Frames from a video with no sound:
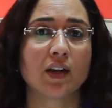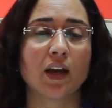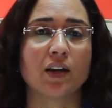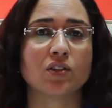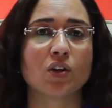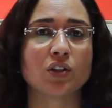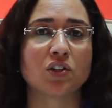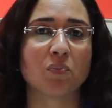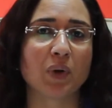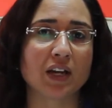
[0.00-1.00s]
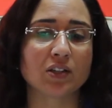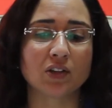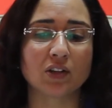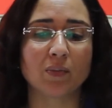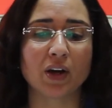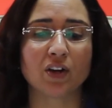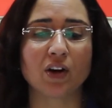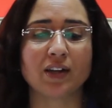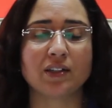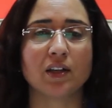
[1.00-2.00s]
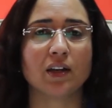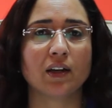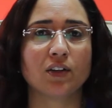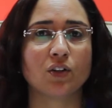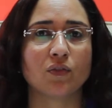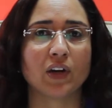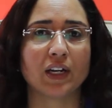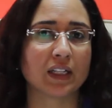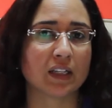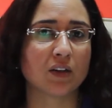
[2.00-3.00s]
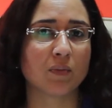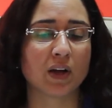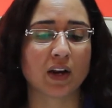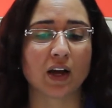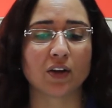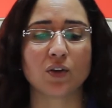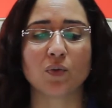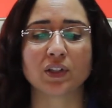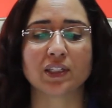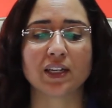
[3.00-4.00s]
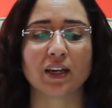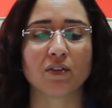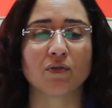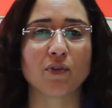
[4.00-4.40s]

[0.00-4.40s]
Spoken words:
And as long as you're passionate about your idea and you're very clear about how you want to take it